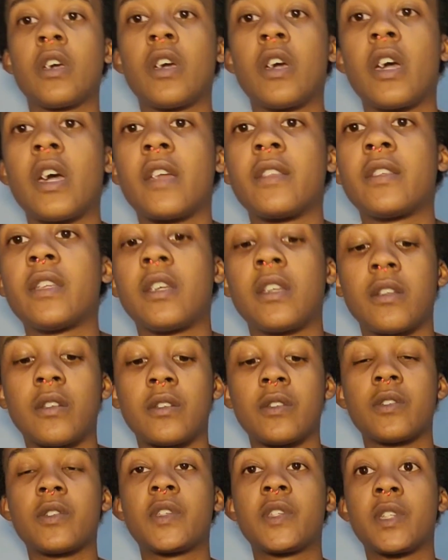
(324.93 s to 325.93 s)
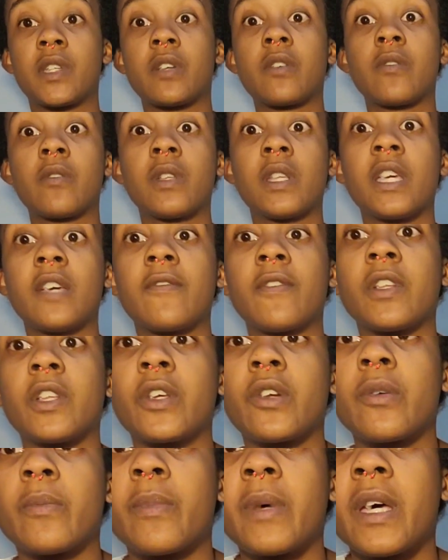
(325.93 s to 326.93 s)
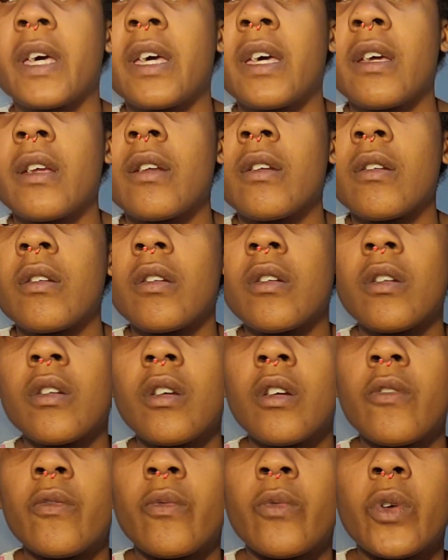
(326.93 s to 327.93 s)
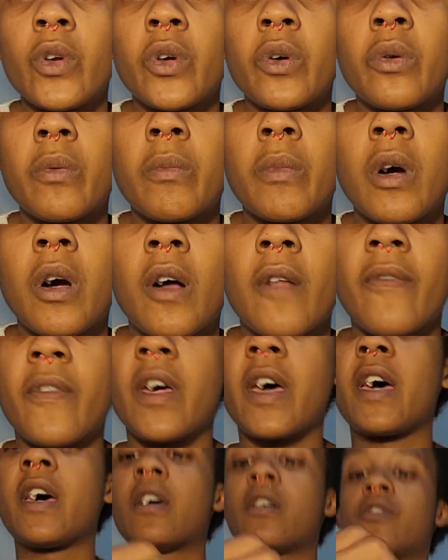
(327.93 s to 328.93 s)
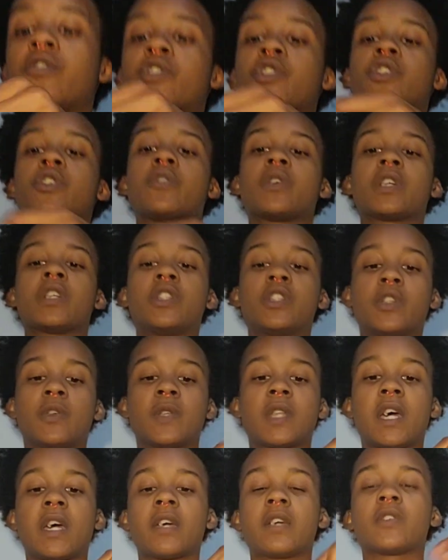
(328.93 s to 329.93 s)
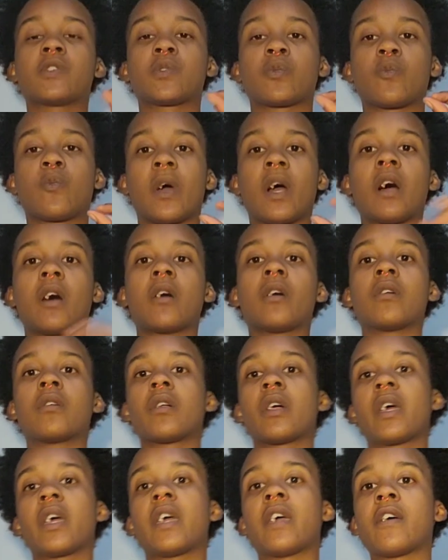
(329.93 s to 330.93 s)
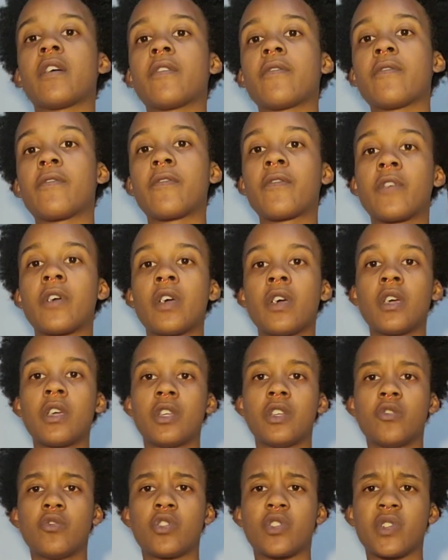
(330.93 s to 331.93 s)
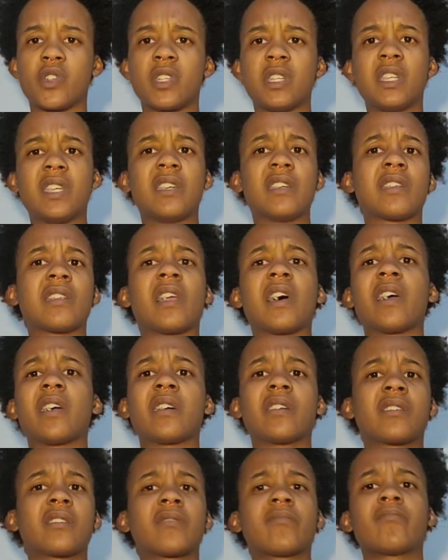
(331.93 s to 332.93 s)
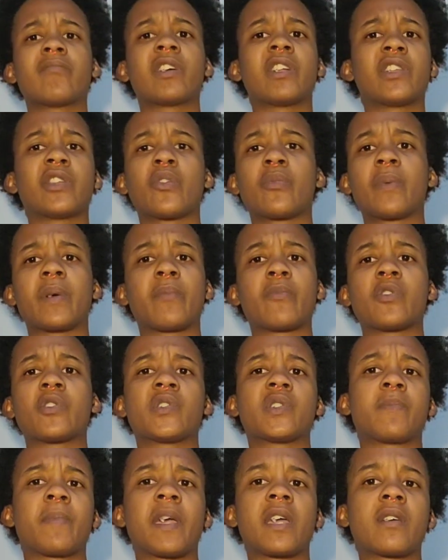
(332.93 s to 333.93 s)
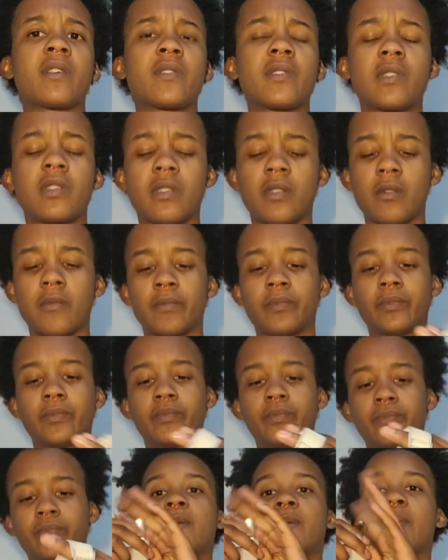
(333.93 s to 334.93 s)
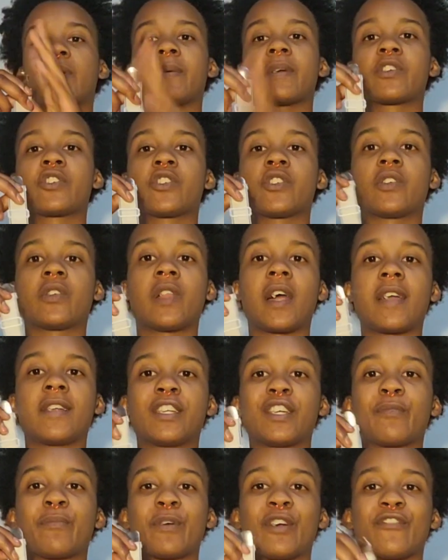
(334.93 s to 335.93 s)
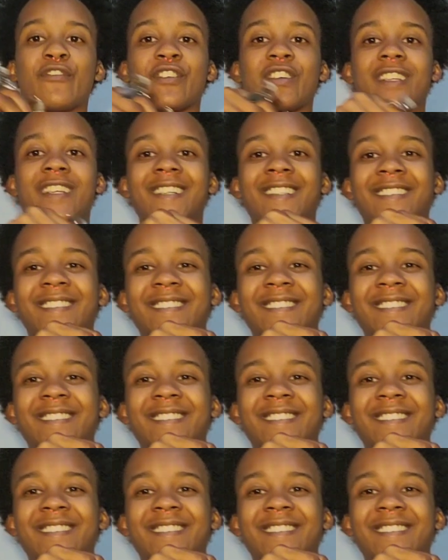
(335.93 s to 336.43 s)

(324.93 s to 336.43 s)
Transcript: And then still leave a little bit of room on the edge. You can do that as well if you just need like a little bit more space. You want to make sure they're lined up perfectly.